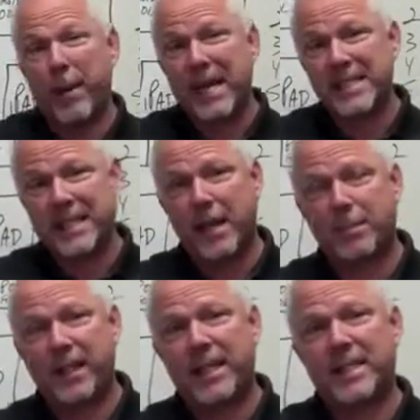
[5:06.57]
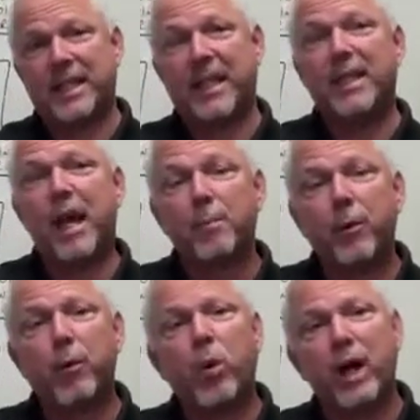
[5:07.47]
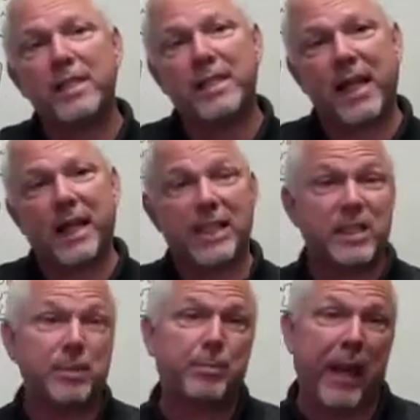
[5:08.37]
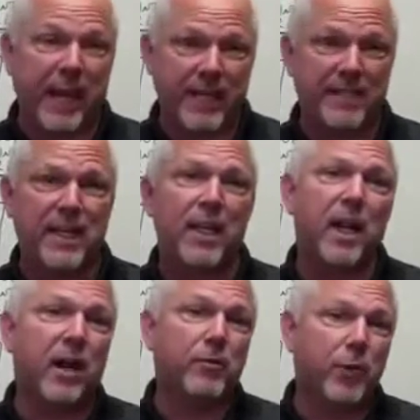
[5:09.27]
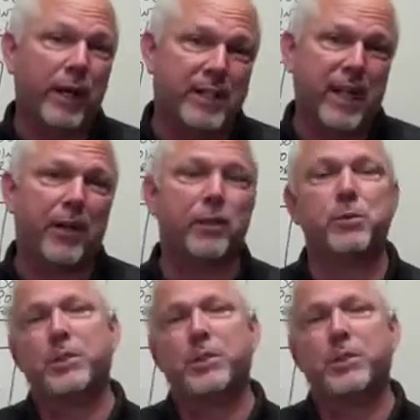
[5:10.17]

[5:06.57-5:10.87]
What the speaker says: best companies in the #1 selling space of direct sales,